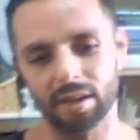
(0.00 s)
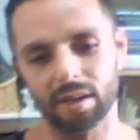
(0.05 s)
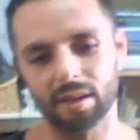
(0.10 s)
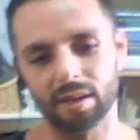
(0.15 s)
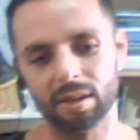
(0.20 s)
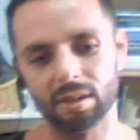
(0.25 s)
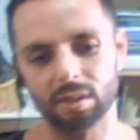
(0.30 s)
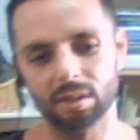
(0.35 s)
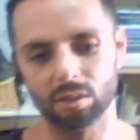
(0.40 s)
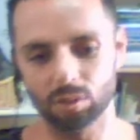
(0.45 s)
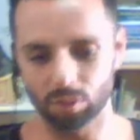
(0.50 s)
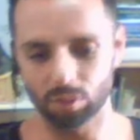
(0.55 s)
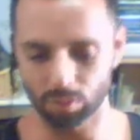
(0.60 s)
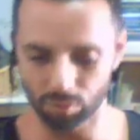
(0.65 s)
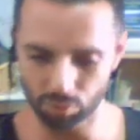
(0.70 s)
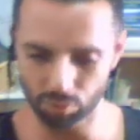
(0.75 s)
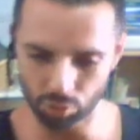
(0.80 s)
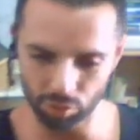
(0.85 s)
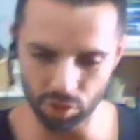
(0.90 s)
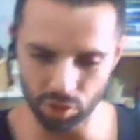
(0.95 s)
so
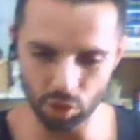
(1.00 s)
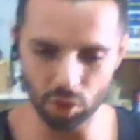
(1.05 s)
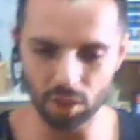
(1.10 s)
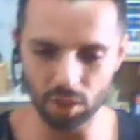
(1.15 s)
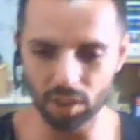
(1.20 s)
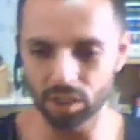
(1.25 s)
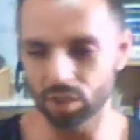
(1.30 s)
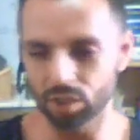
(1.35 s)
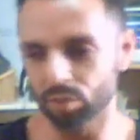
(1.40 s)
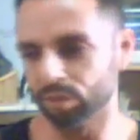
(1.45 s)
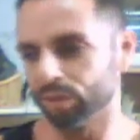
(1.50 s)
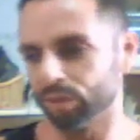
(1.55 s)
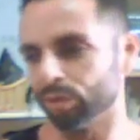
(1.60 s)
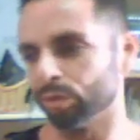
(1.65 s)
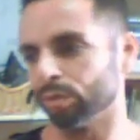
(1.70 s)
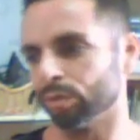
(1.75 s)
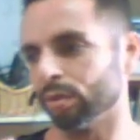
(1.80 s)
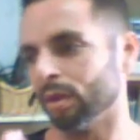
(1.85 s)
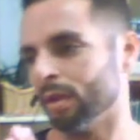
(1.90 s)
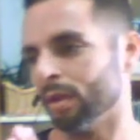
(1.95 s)
traditionally you would
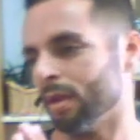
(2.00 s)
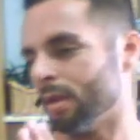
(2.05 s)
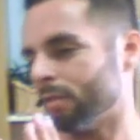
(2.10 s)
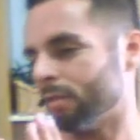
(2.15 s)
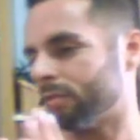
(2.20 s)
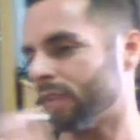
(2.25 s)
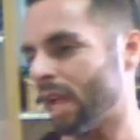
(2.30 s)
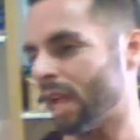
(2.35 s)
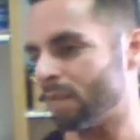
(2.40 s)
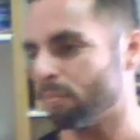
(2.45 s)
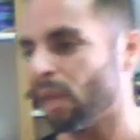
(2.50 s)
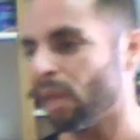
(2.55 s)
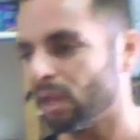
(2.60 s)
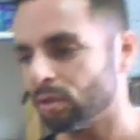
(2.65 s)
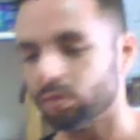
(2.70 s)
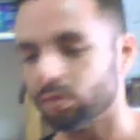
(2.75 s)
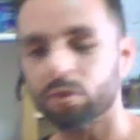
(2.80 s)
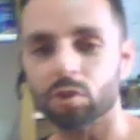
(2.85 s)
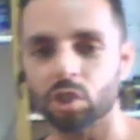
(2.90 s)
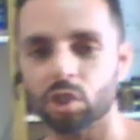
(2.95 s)
do flat bench
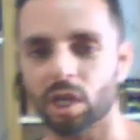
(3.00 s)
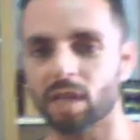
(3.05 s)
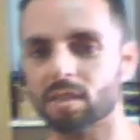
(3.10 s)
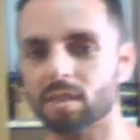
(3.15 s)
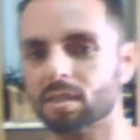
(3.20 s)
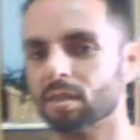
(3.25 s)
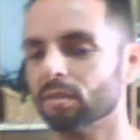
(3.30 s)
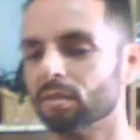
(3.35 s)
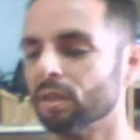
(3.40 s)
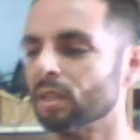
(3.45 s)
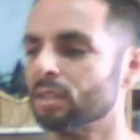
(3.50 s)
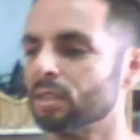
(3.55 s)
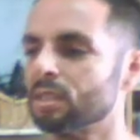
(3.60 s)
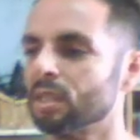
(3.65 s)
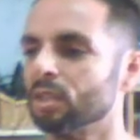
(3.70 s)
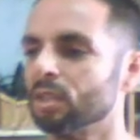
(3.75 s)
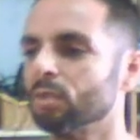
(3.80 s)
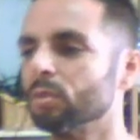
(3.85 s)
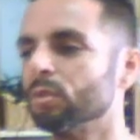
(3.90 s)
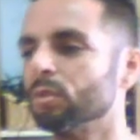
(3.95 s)
for chest. Let's say
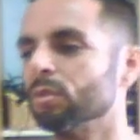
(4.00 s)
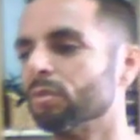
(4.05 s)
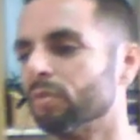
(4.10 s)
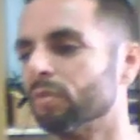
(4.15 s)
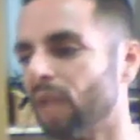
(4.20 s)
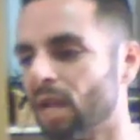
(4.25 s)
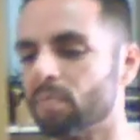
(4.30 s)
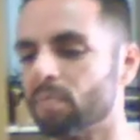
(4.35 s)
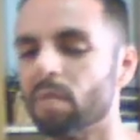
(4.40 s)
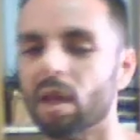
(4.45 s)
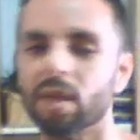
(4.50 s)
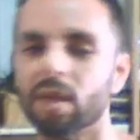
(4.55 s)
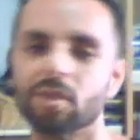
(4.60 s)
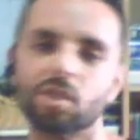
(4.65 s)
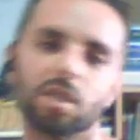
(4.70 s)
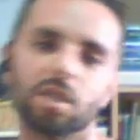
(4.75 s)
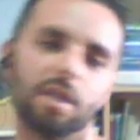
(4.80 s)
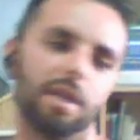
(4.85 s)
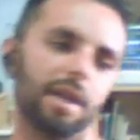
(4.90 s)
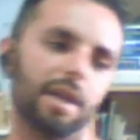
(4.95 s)
you would do flat bench,
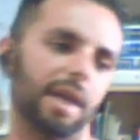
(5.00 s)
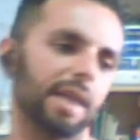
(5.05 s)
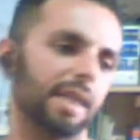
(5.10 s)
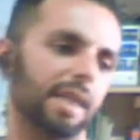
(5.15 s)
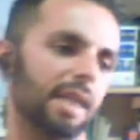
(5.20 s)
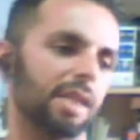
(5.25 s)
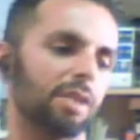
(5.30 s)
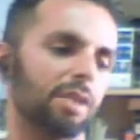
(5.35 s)
and then you would